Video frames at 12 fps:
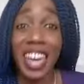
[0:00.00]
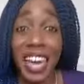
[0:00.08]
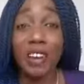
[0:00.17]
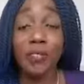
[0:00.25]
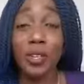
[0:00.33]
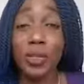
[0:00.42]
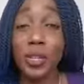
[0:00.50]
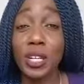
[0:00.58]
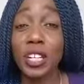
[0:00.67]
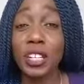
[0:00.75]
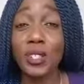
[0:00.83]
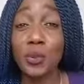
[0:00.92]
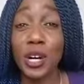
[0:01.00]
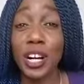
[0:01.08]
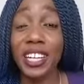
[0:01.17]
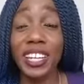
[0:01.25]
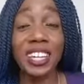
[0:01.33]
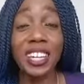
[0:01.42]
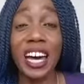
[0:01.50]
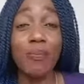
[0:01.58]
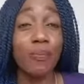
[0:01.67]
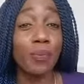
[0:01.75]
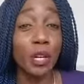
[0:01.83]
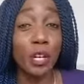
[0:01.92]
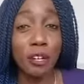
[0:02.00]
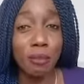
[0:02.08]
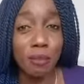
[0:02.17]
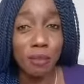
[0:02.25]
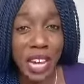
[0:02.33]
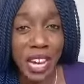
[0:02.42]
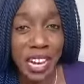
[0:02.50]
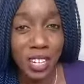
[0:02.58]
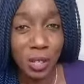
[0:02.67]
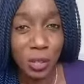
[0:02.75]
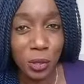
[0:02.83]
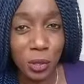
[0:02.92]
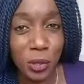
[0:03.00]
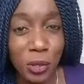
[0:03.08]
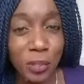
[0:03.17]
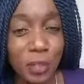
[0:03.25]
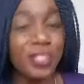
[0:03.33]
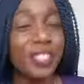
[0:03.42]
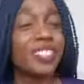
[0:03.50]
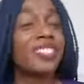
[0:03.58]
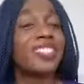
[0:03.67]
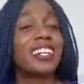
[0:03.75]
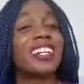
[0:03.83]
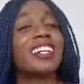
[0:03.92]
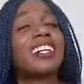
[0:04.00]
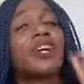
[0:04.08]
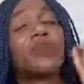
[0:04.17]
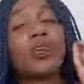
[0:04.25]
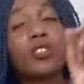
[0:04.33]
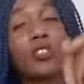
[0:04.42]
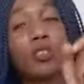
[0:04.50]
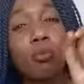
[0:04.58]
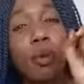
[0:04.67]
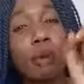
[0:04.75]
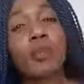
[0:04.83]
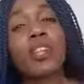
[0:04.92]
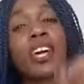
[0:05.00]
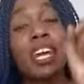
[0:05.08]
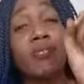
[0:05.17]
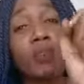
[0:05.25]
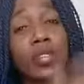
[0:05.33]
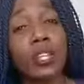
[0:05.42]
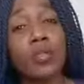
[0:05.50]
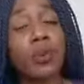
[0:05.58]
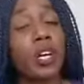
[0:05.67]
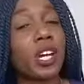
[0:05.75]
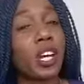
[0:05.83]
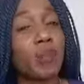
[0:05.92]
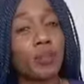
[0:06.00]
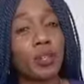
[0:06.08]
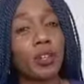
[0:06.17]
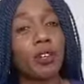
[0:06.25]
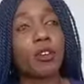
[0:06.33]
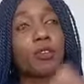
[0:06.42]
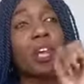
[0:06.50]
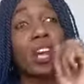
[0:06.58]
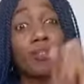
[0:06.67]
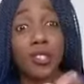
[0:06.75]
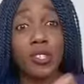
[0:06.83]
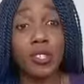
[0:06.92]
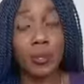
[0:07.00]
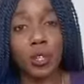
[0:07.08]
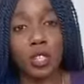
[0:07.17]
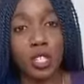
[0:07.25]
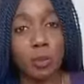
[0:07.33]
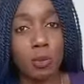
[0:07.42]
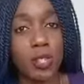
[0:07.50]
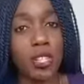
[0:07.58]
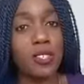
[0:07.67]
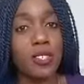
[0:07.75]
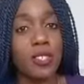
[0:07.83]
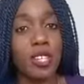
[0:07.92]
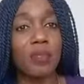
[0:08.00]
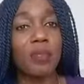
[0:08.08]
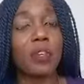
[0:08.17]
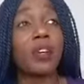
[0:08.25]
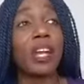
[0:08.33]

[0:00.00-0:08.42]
Everything is working out for my good. I want you to remember that everything is working out for your good. Whatever situation is presenting itself in your